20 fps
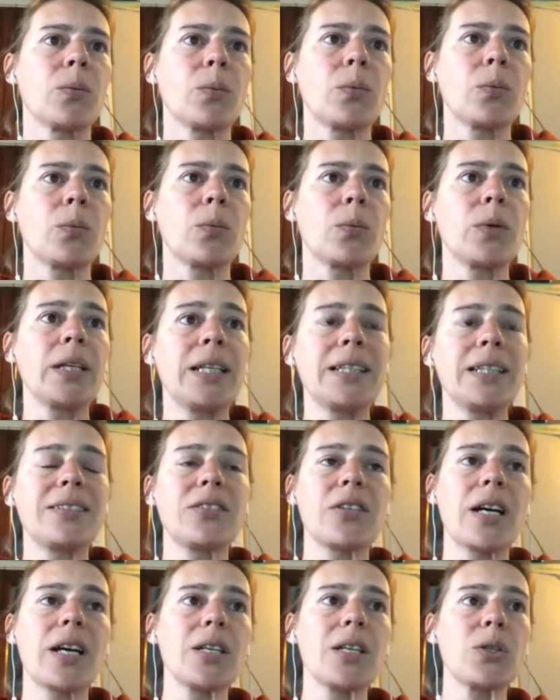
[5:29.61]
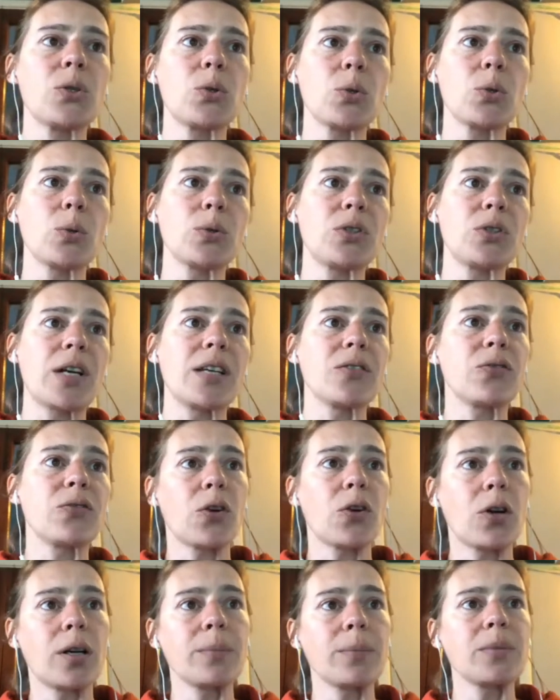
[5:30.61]
we try to
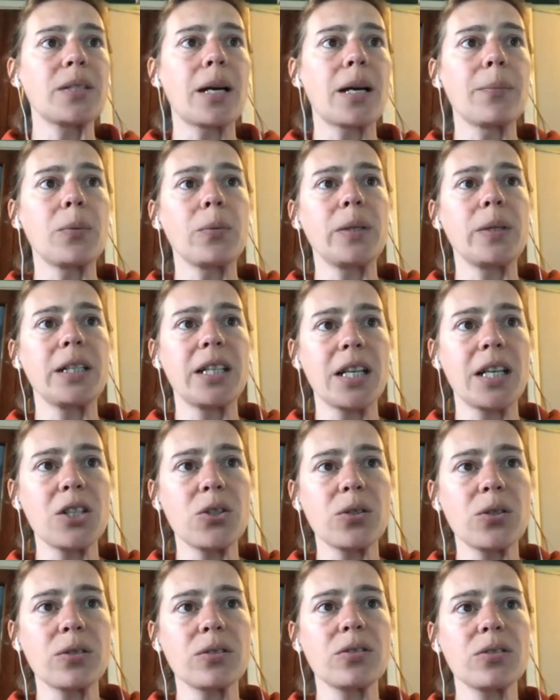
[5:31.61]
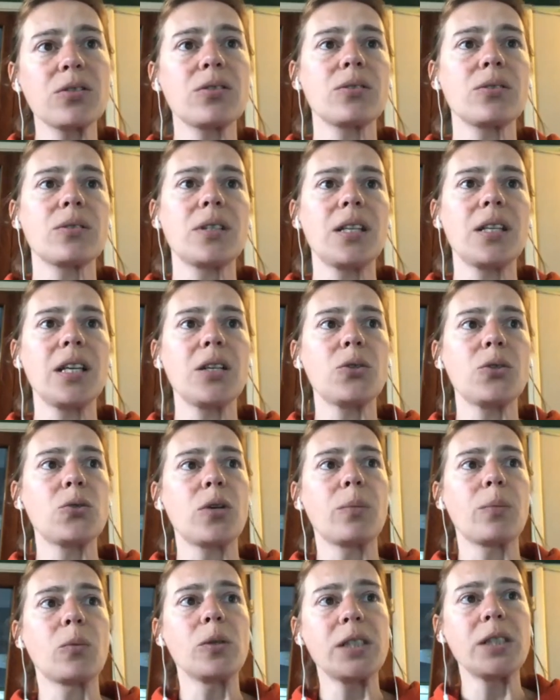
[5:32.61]
transform some publications into a
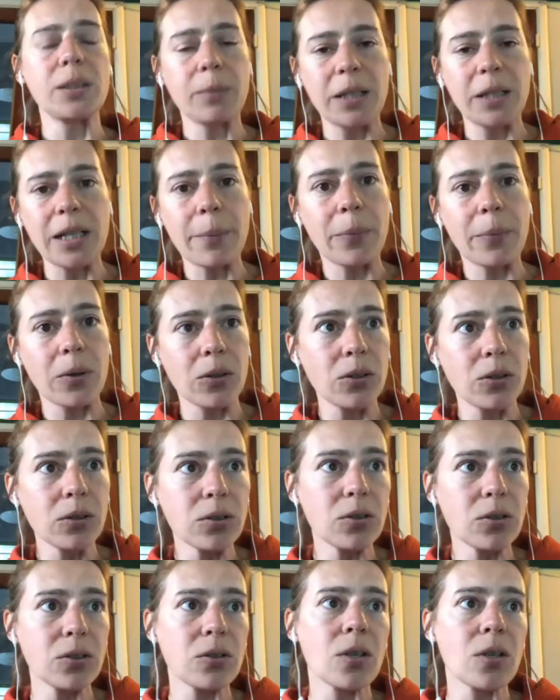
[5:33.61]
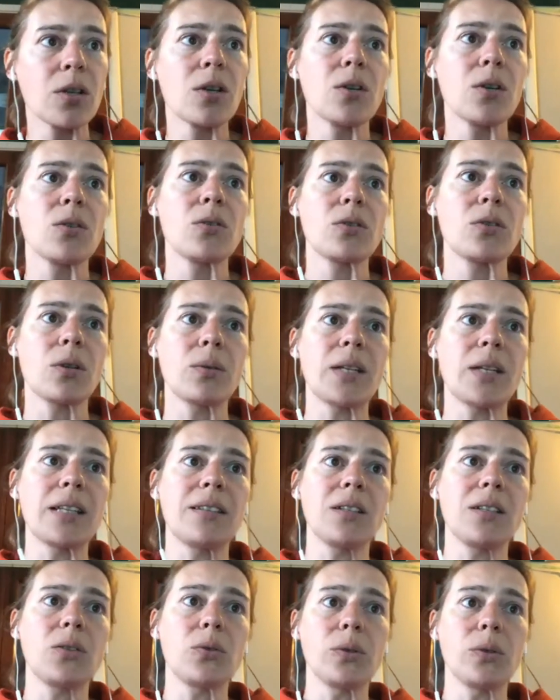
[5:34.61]
multimedia products so that they
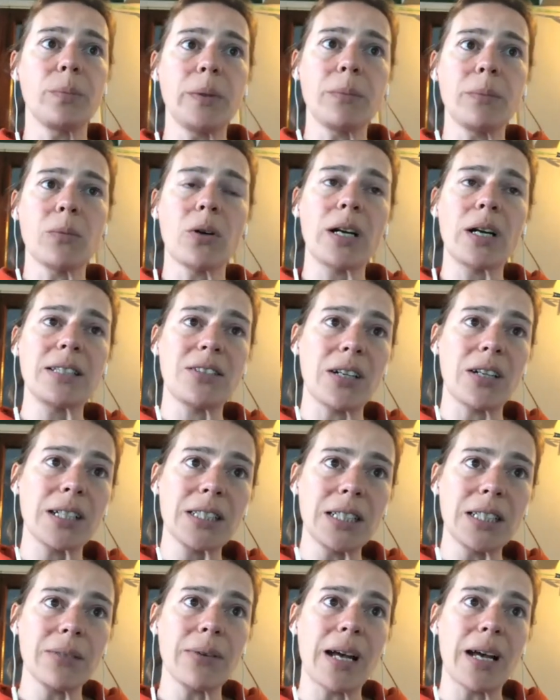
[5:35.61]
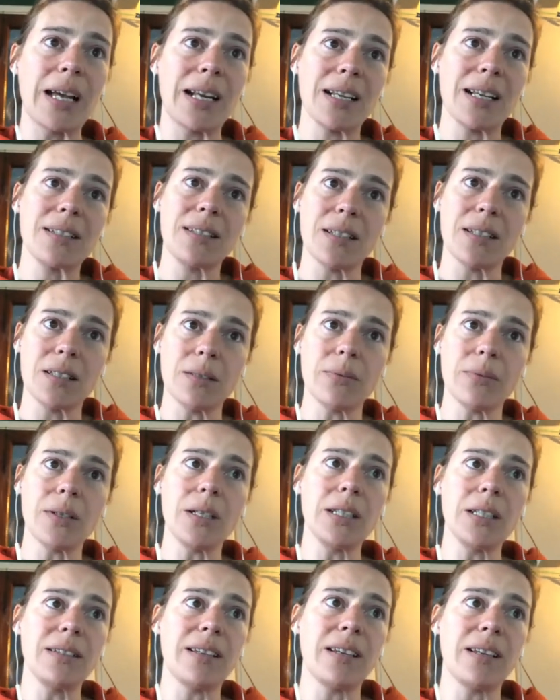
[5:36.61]
could be more attractive and accessible
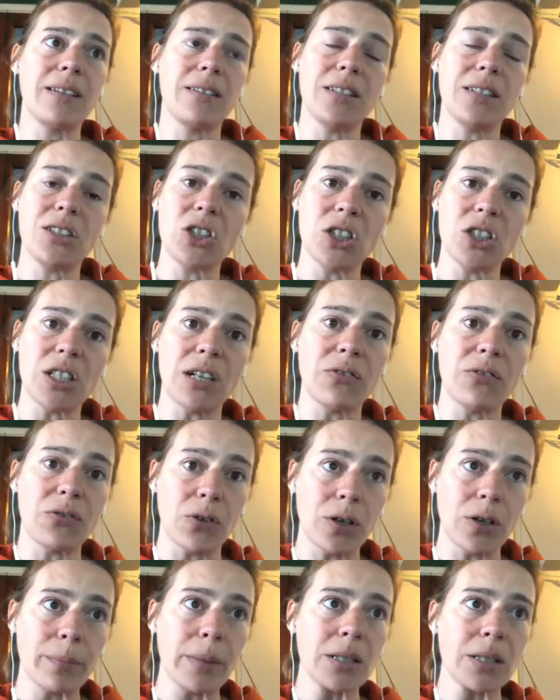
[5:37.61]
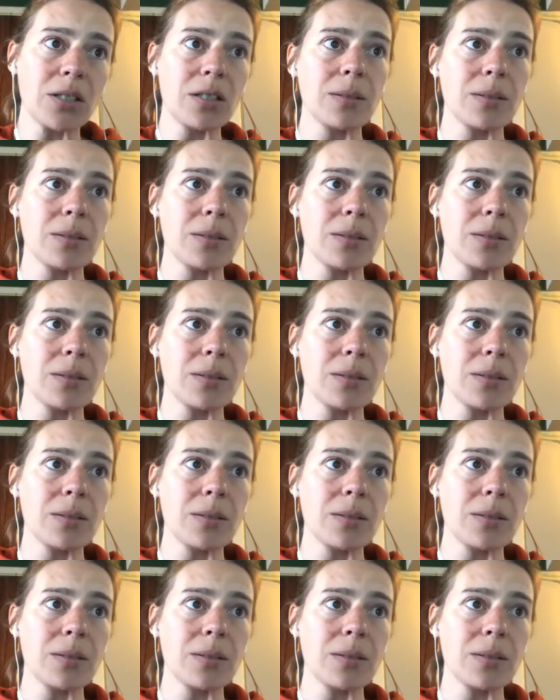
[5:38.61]
in the digital format.